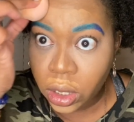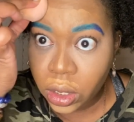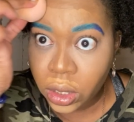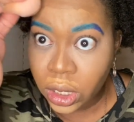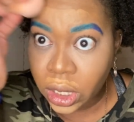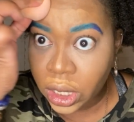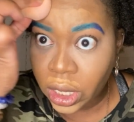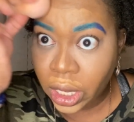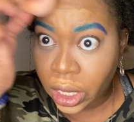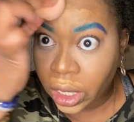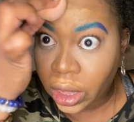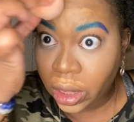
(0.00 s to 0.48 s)

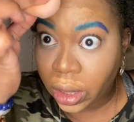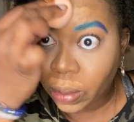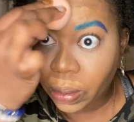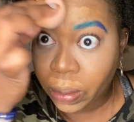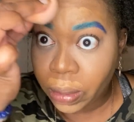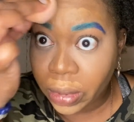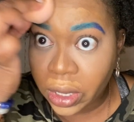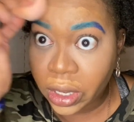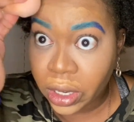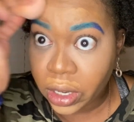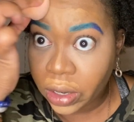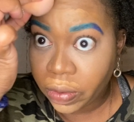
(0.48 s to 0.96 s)
Take the
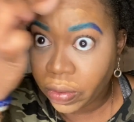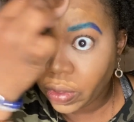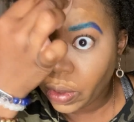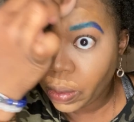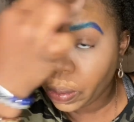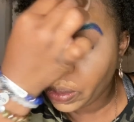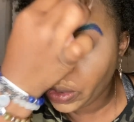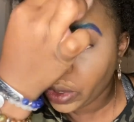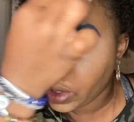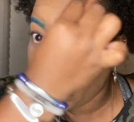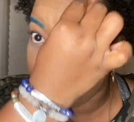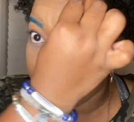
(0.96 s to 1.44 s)
butt of the
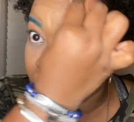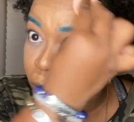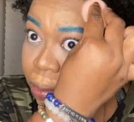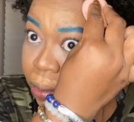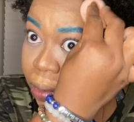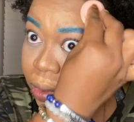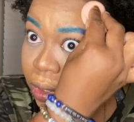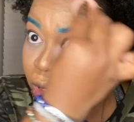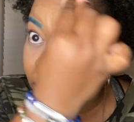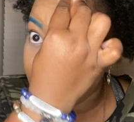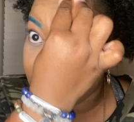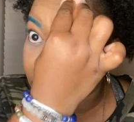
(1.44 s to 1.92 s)
beauty
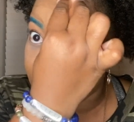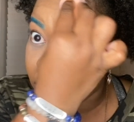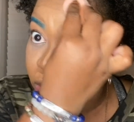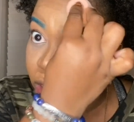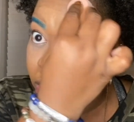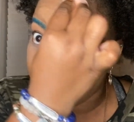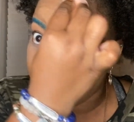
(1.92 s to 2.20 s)
blender